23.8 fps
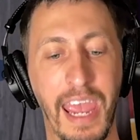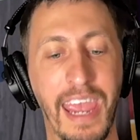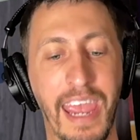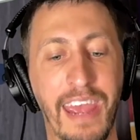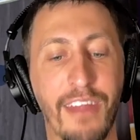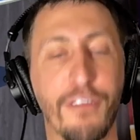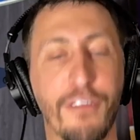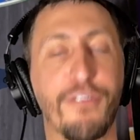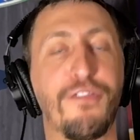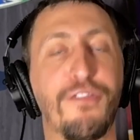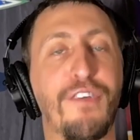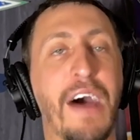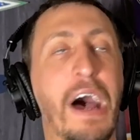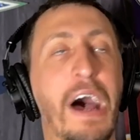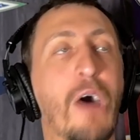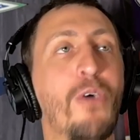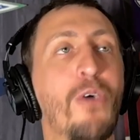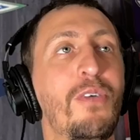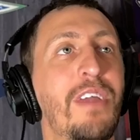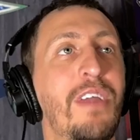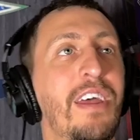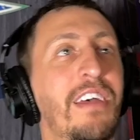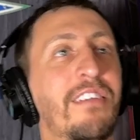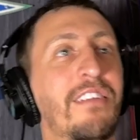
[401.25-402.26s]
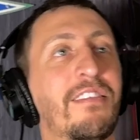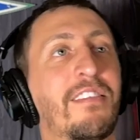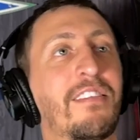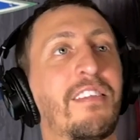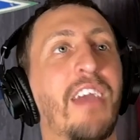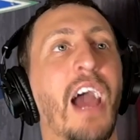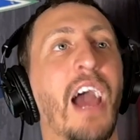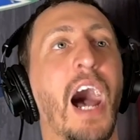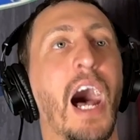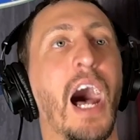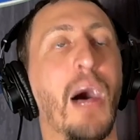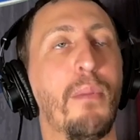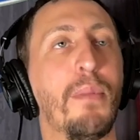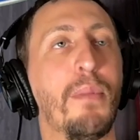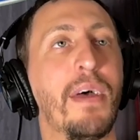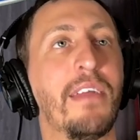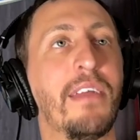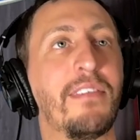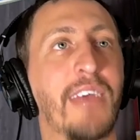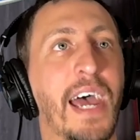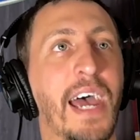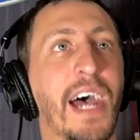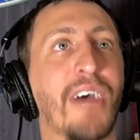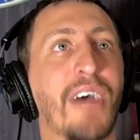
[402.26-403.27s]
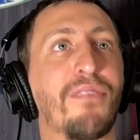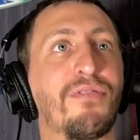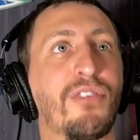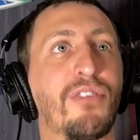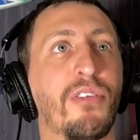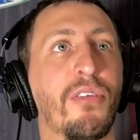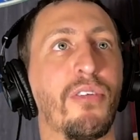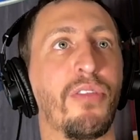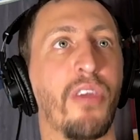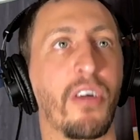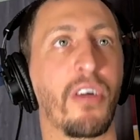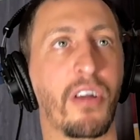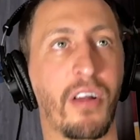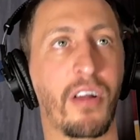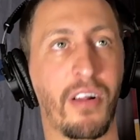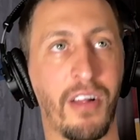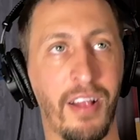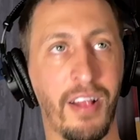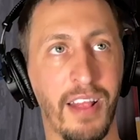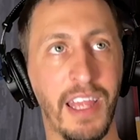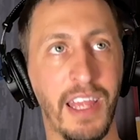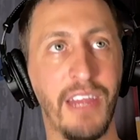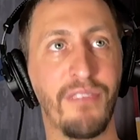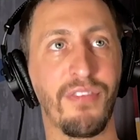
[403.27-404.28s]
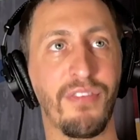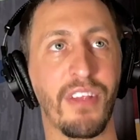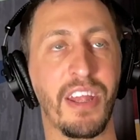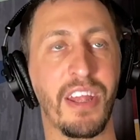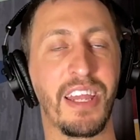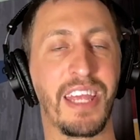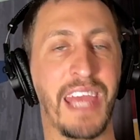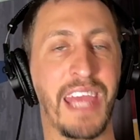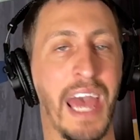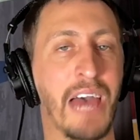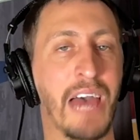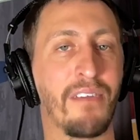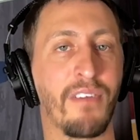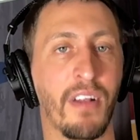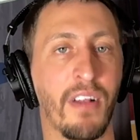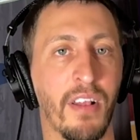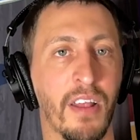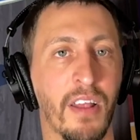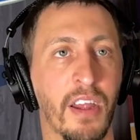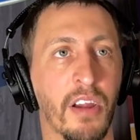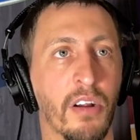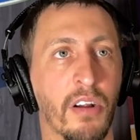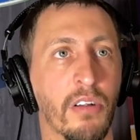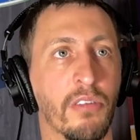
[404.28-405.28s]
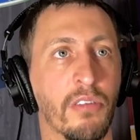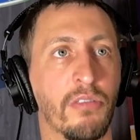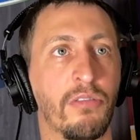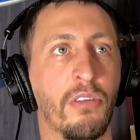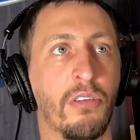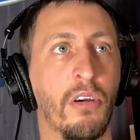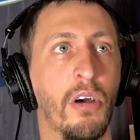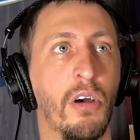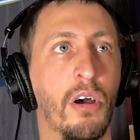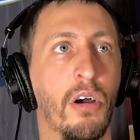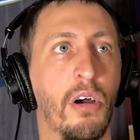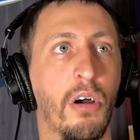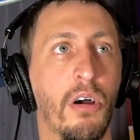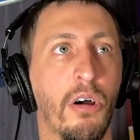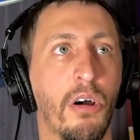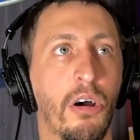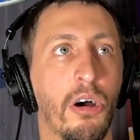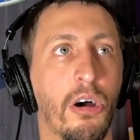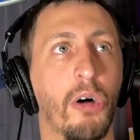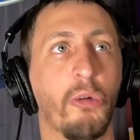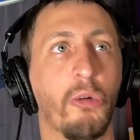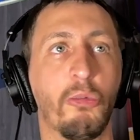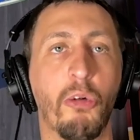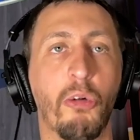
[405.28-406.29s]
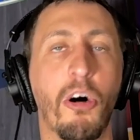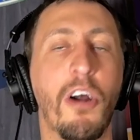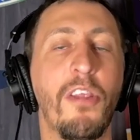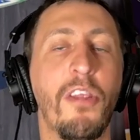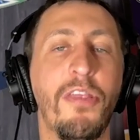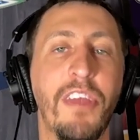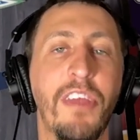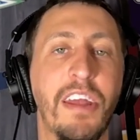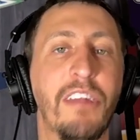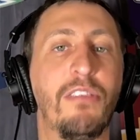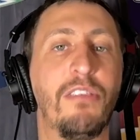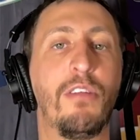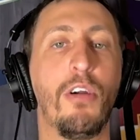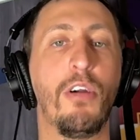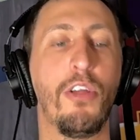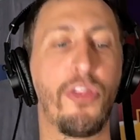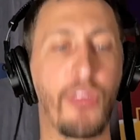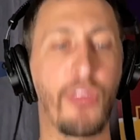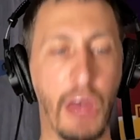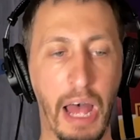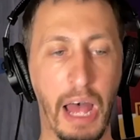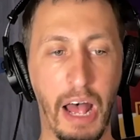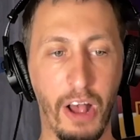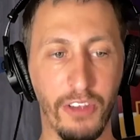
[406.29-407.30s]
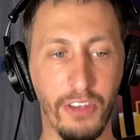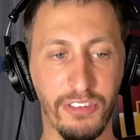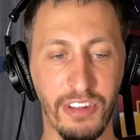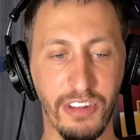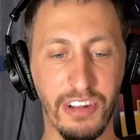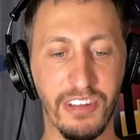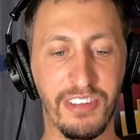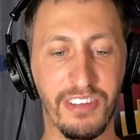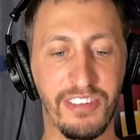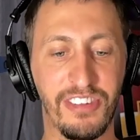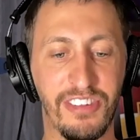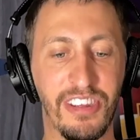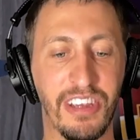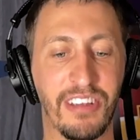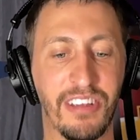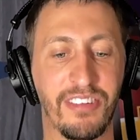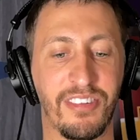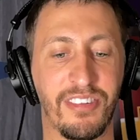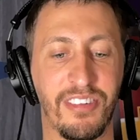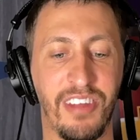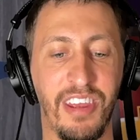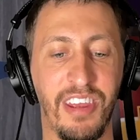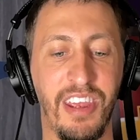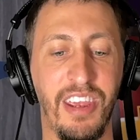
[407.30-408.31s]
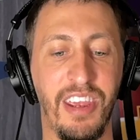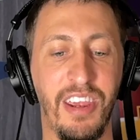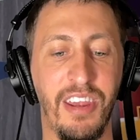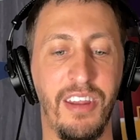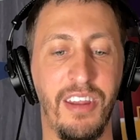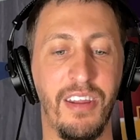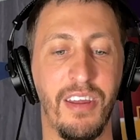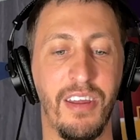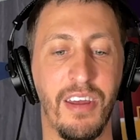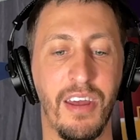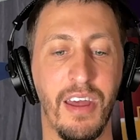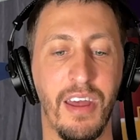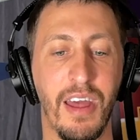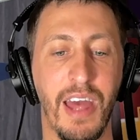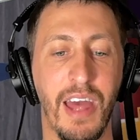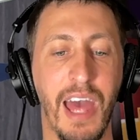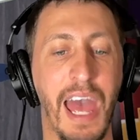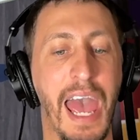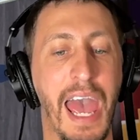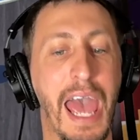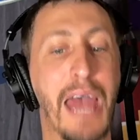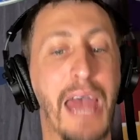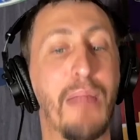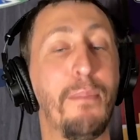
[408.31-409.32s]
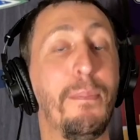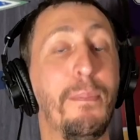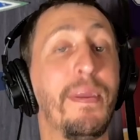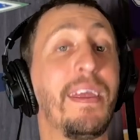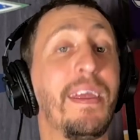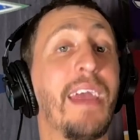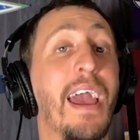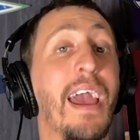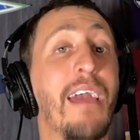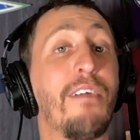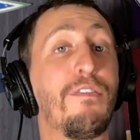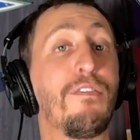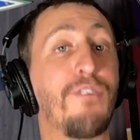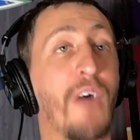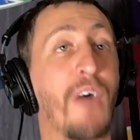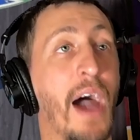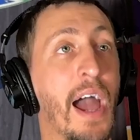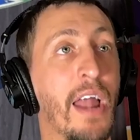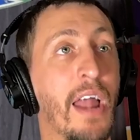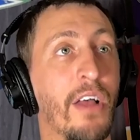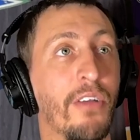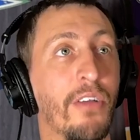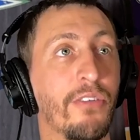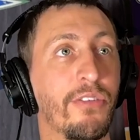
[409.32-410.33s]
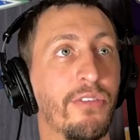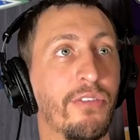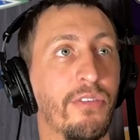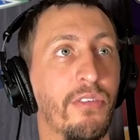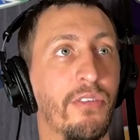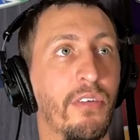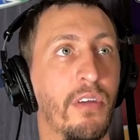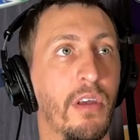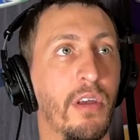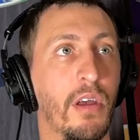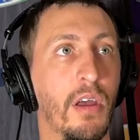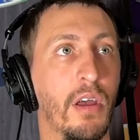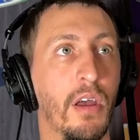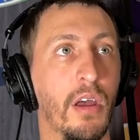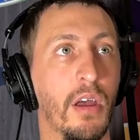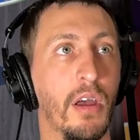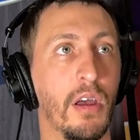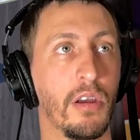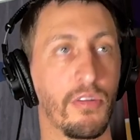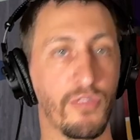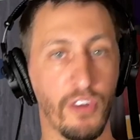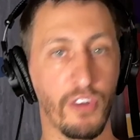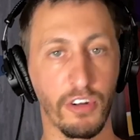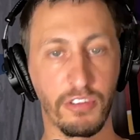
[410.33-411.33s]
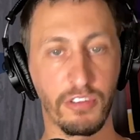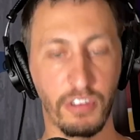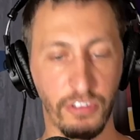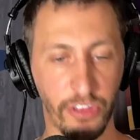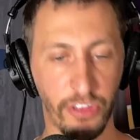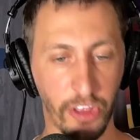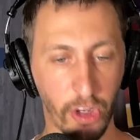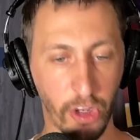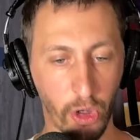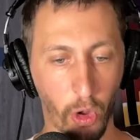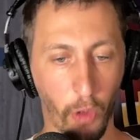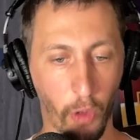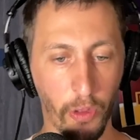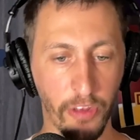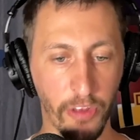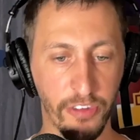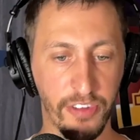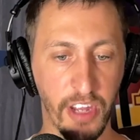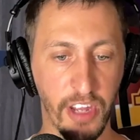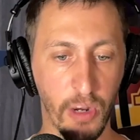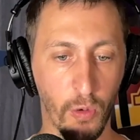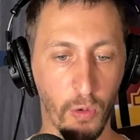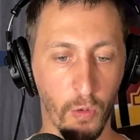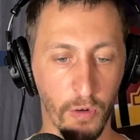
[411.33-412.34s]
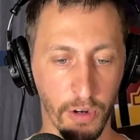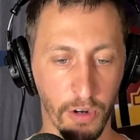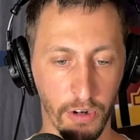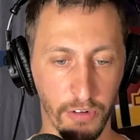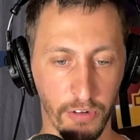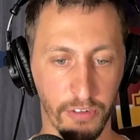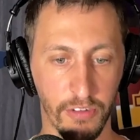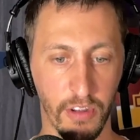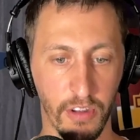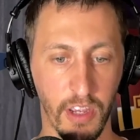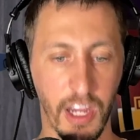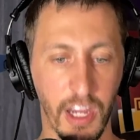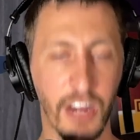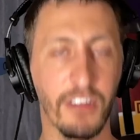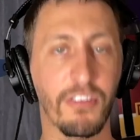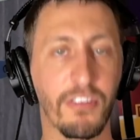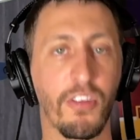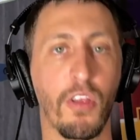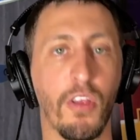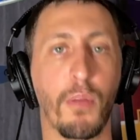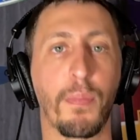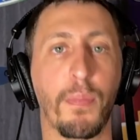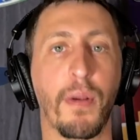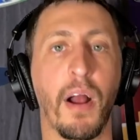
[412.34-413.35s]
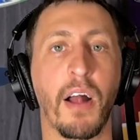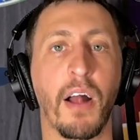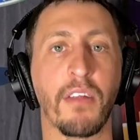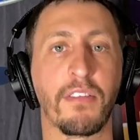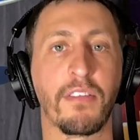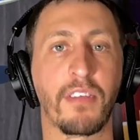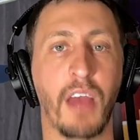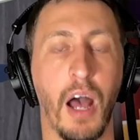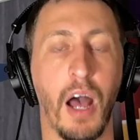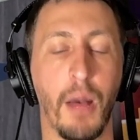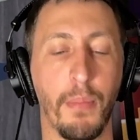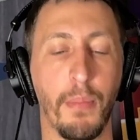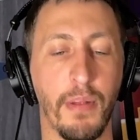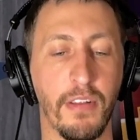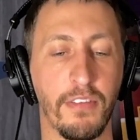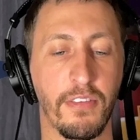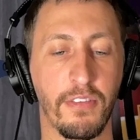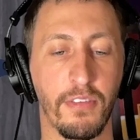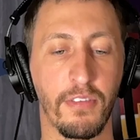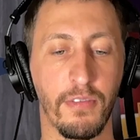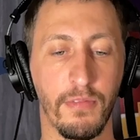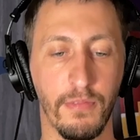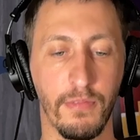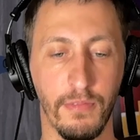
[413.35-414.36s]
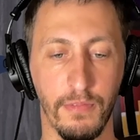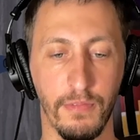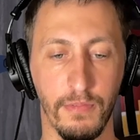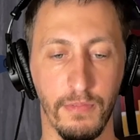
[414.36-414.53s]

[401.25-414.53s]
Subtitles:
and found his comments after the Cleveland Cavaliers won the 2016 NBA Finals versus the Golden State Warriors. Here's LeBron's comments.